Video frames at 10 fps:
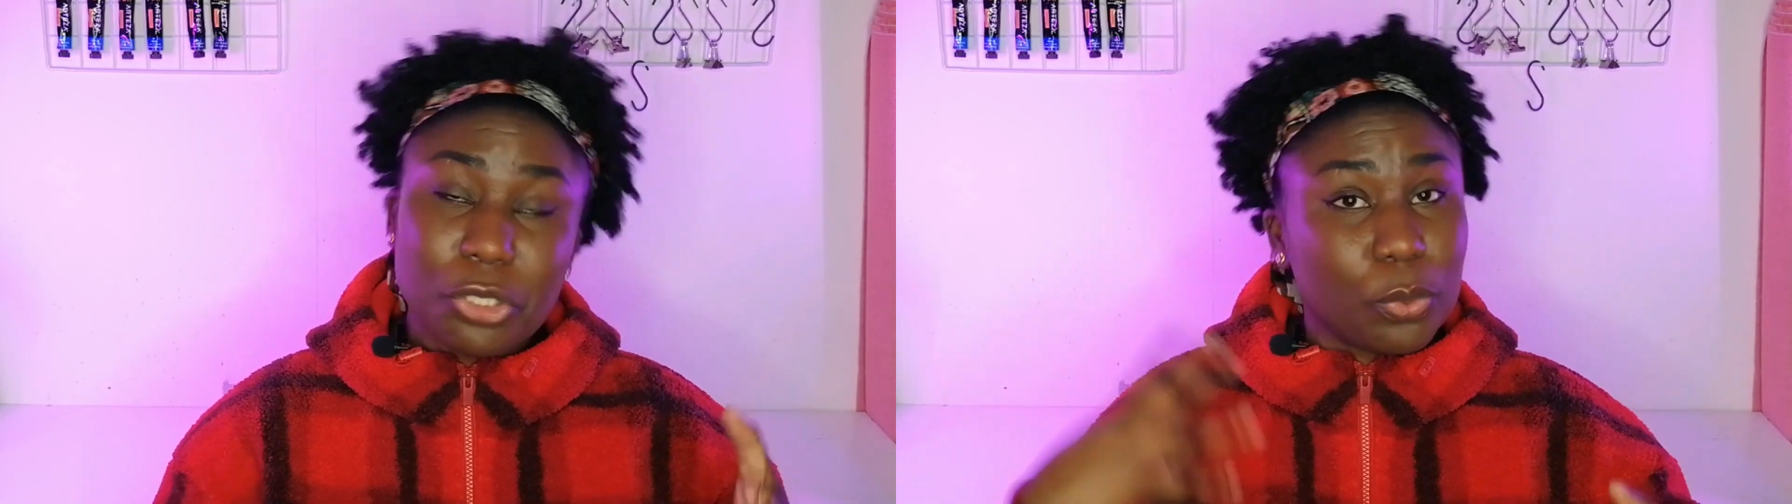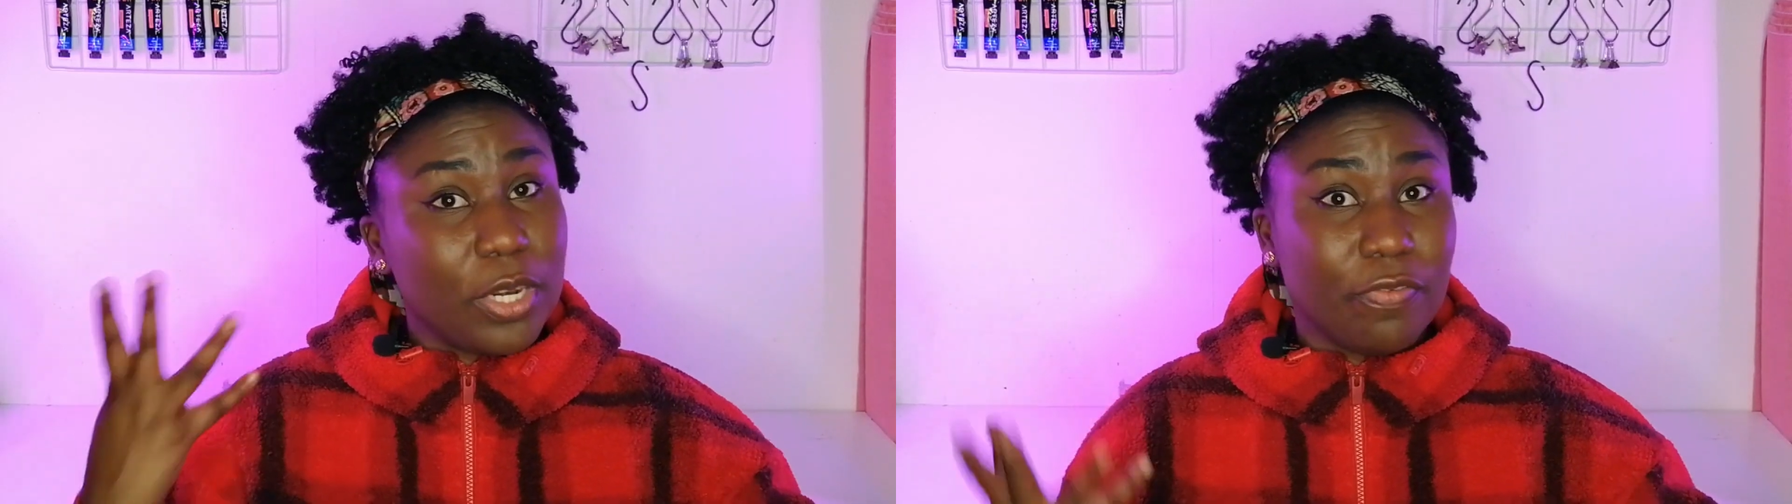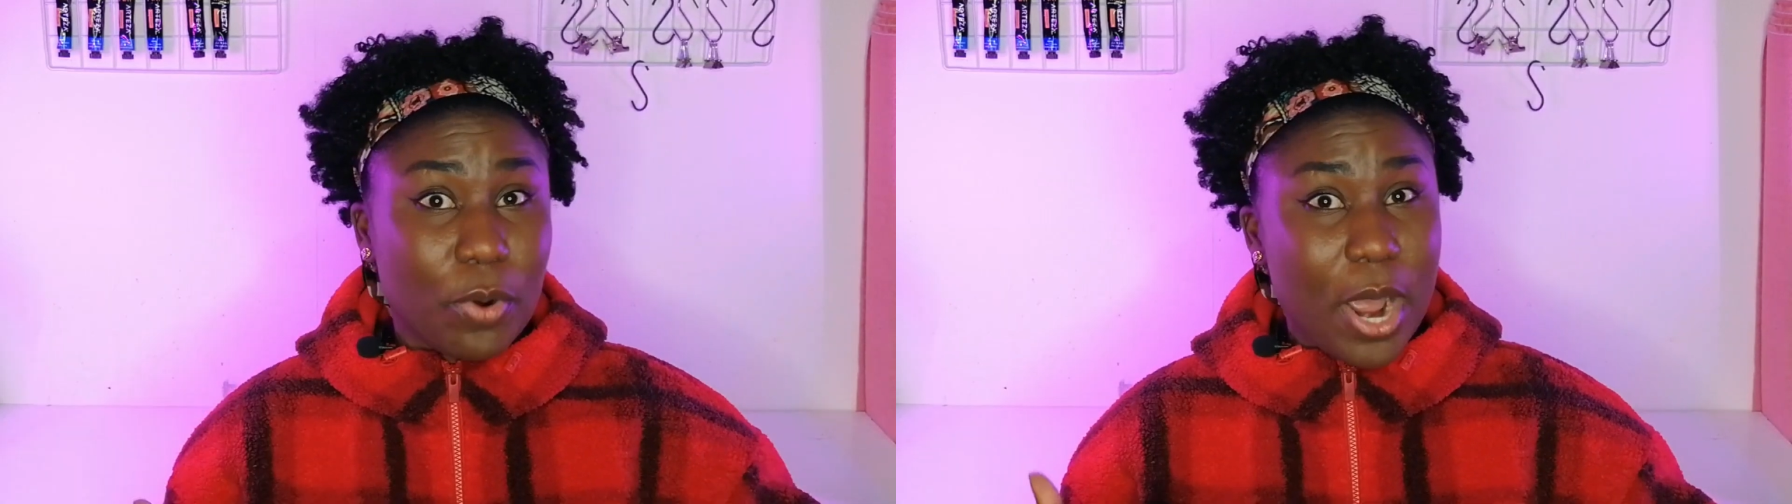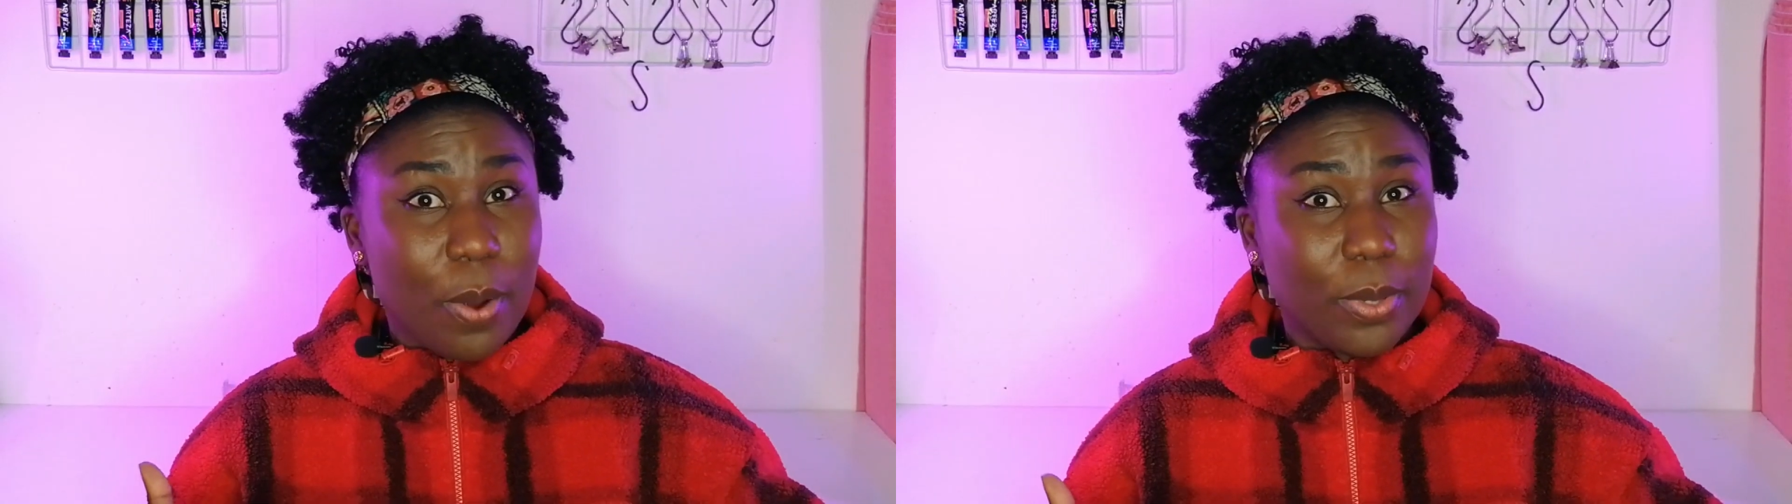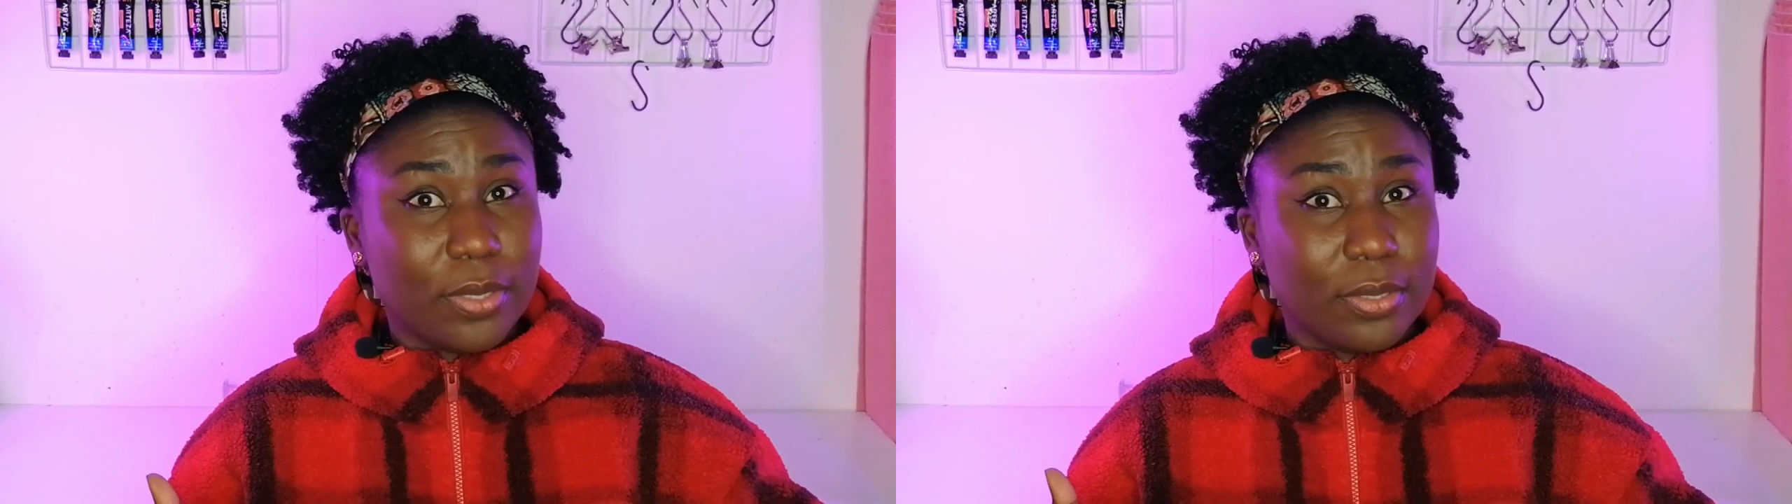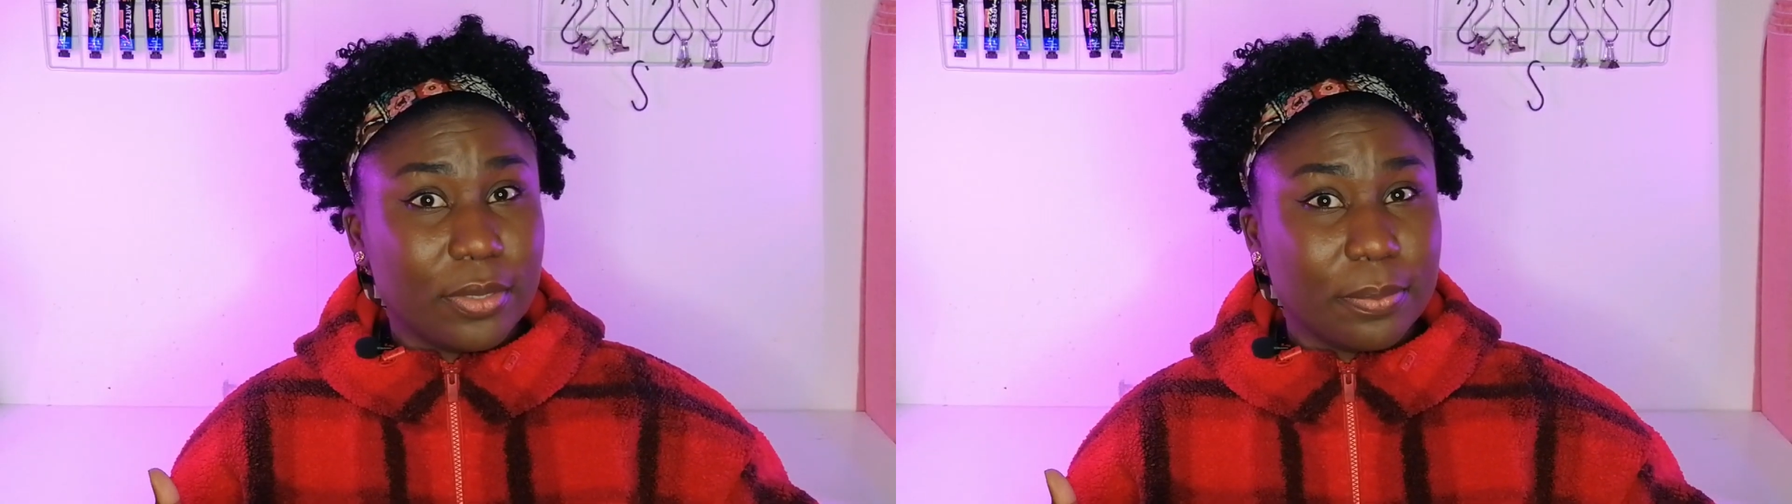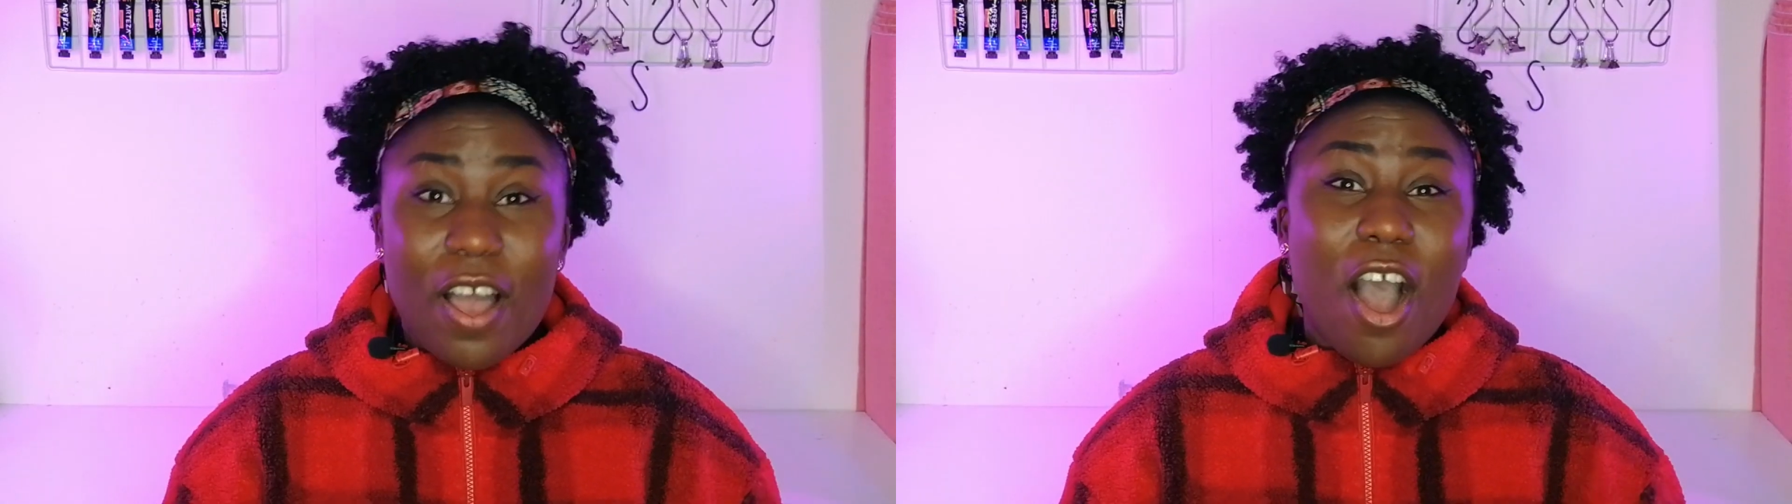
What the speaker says: to 24 hours. The